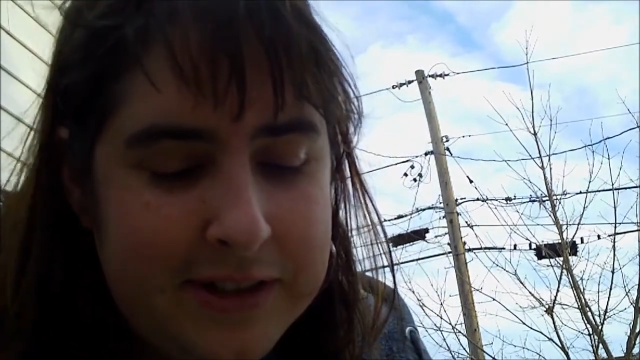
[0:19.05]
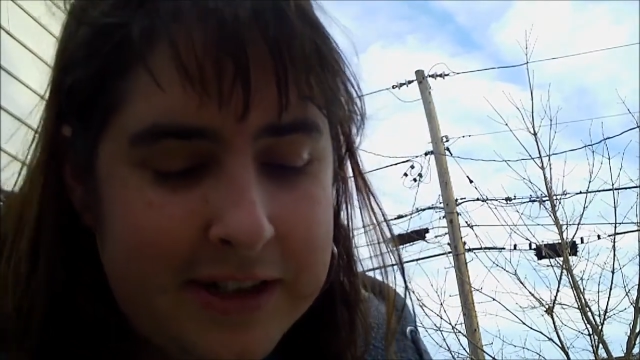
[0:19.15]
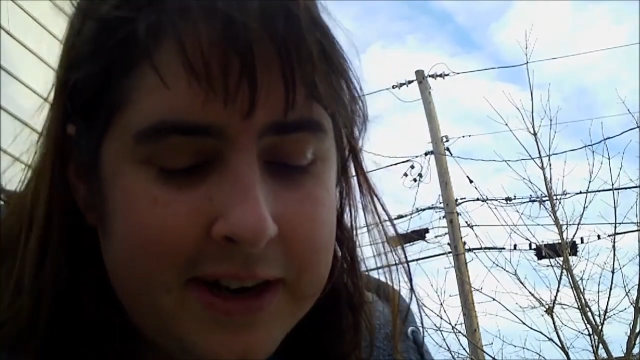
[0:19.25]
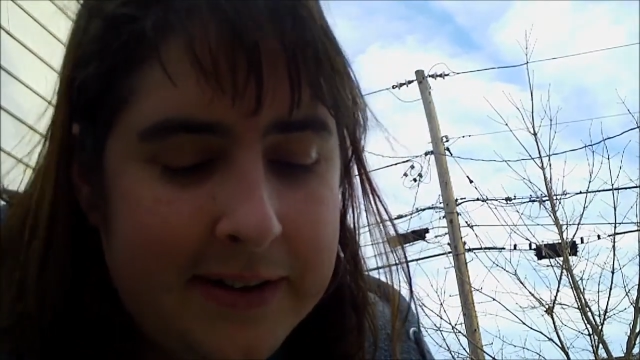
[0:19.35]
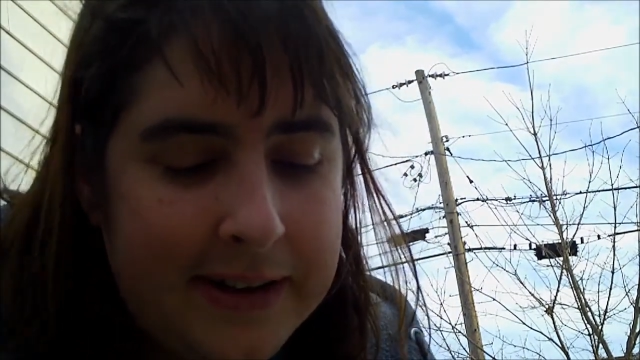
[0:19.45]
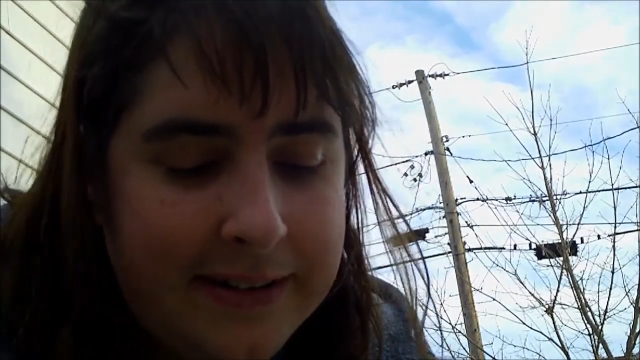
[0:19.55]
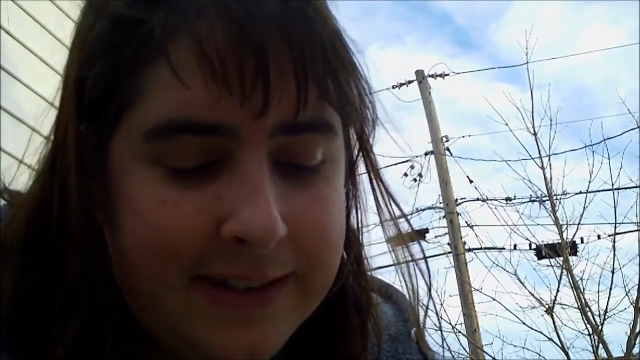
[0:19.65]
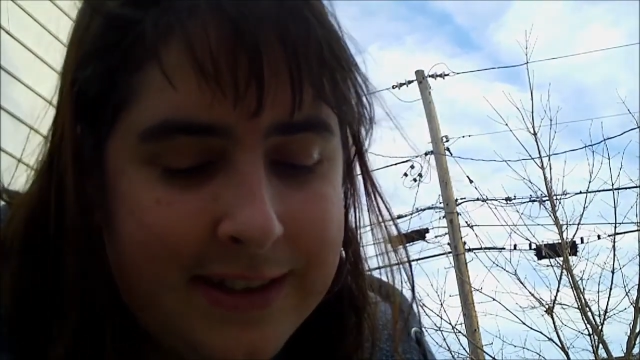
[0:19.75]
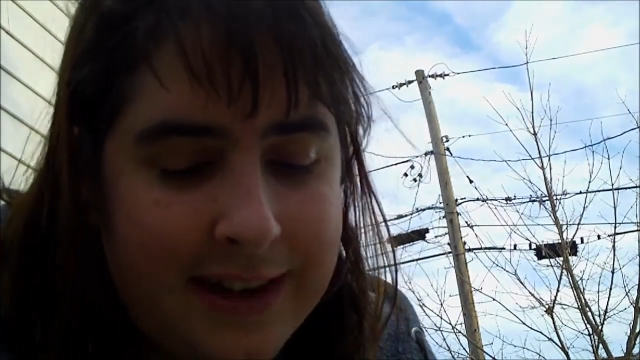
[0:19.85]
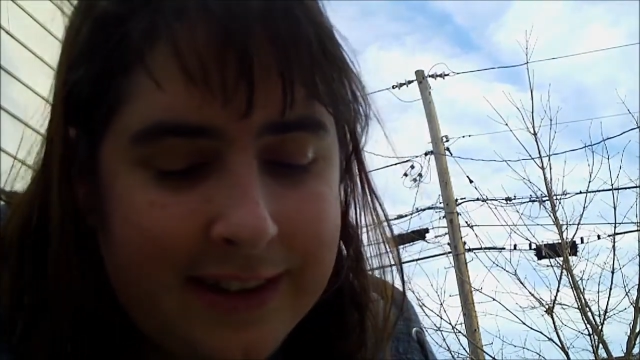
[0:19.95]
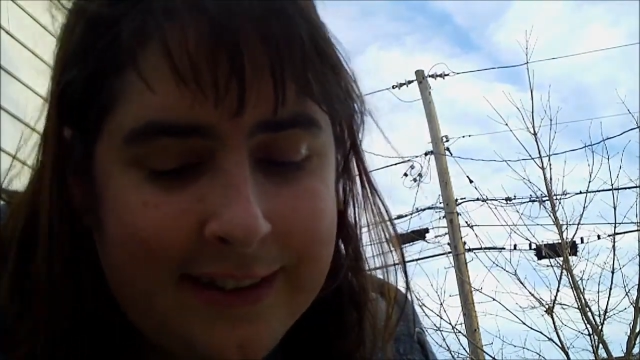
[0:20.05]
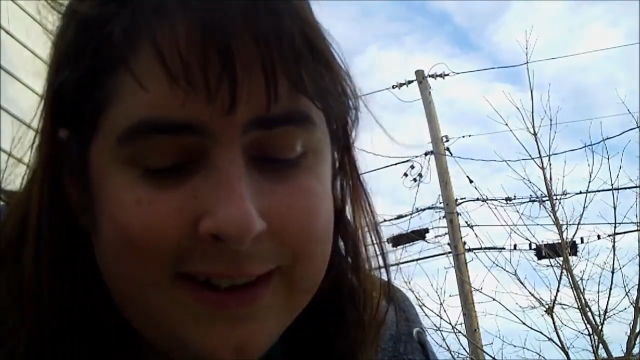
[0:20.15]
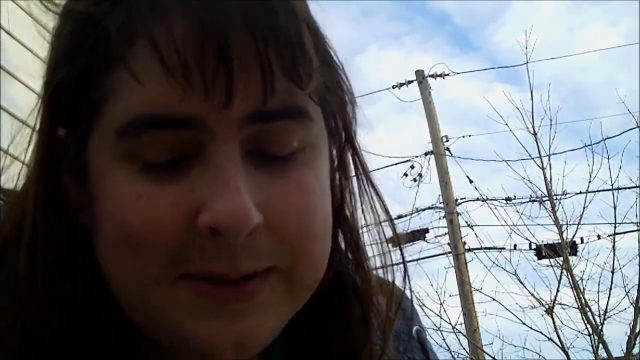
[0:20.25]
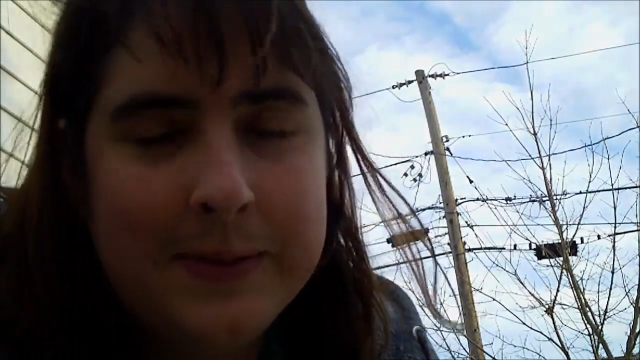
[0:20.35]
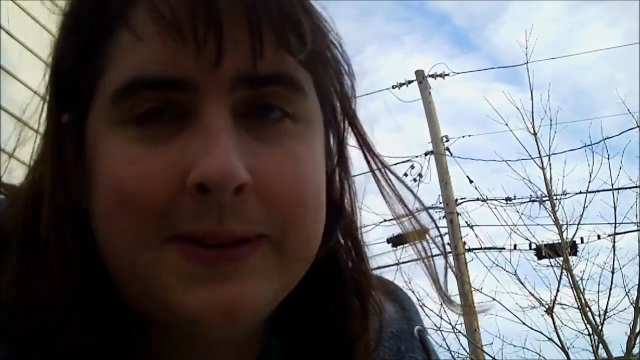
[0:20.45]
you know, I know it's not the
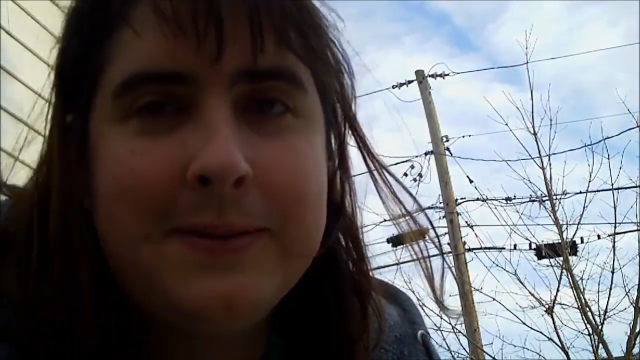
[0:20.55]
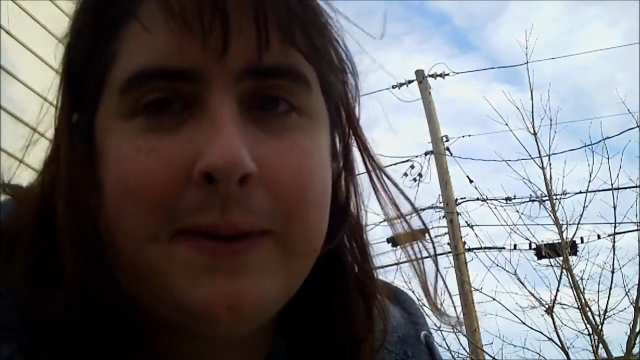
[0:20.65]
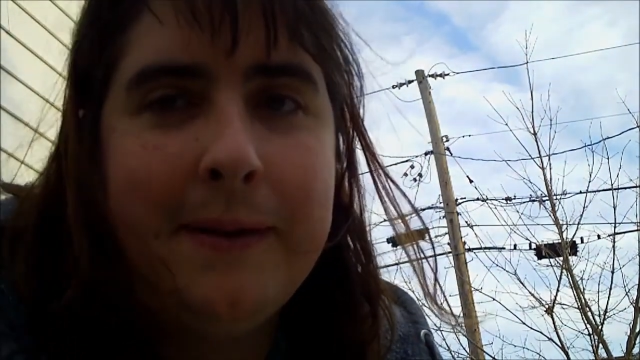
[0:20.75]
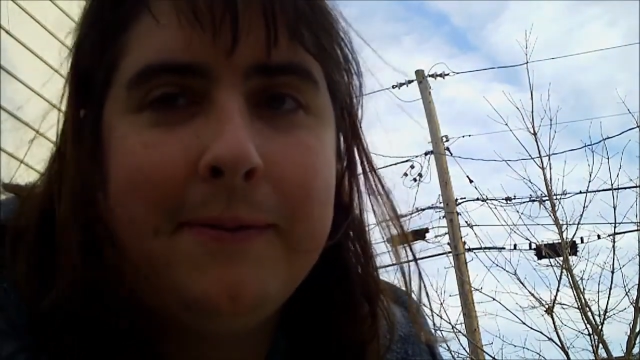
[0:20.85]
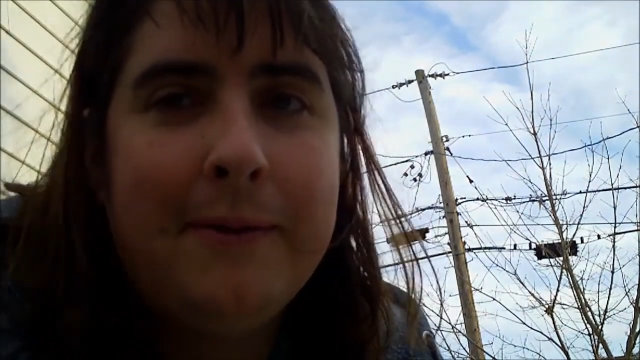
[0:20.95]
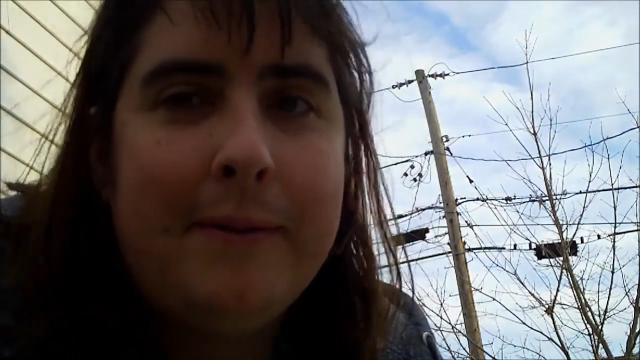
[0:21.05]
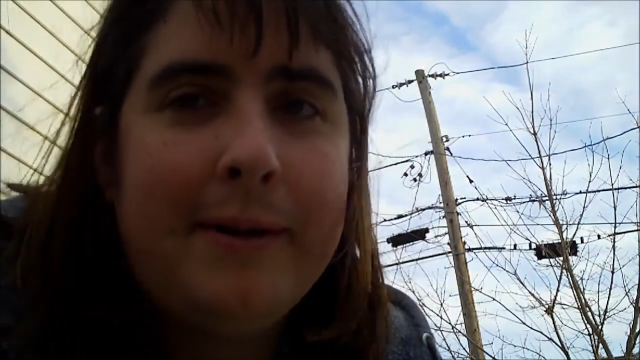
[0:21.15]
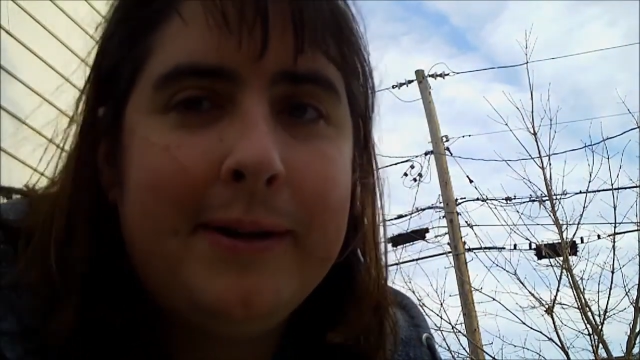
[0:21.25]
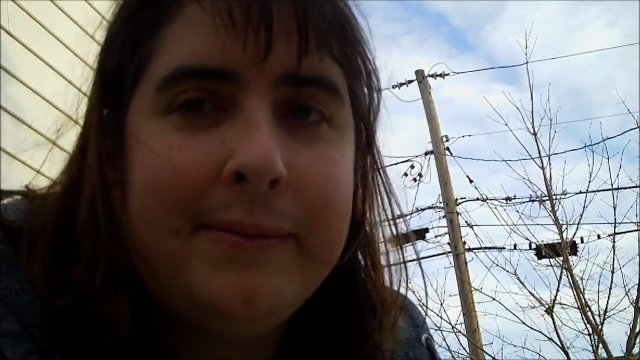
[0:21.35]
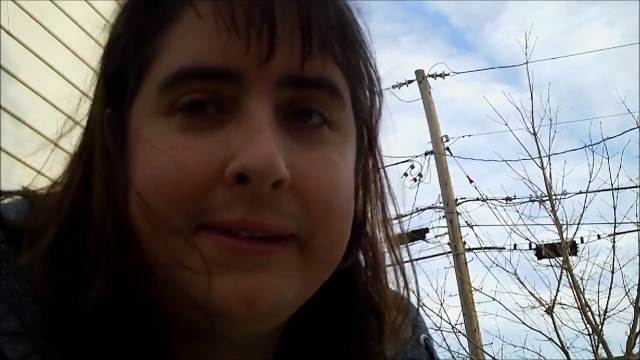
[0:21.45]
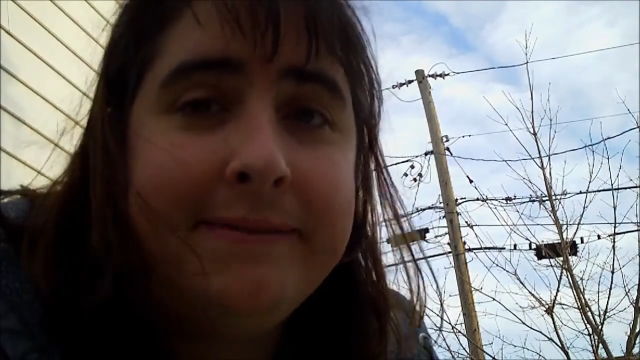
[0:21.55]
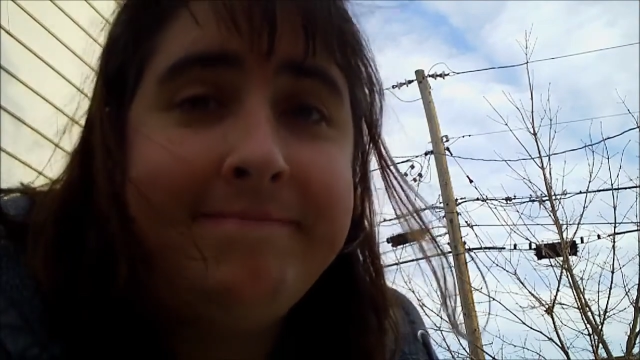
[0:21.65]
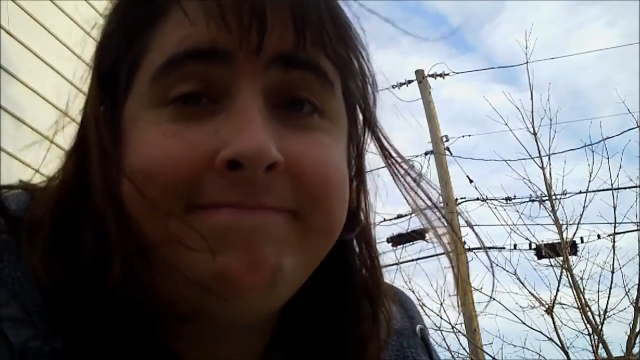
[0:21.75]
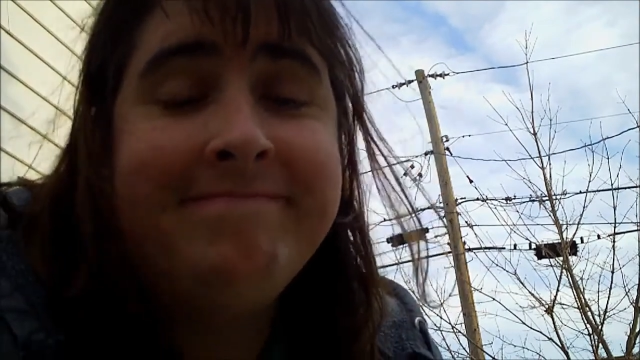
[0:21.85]
greatest place to buy at Walmart, but,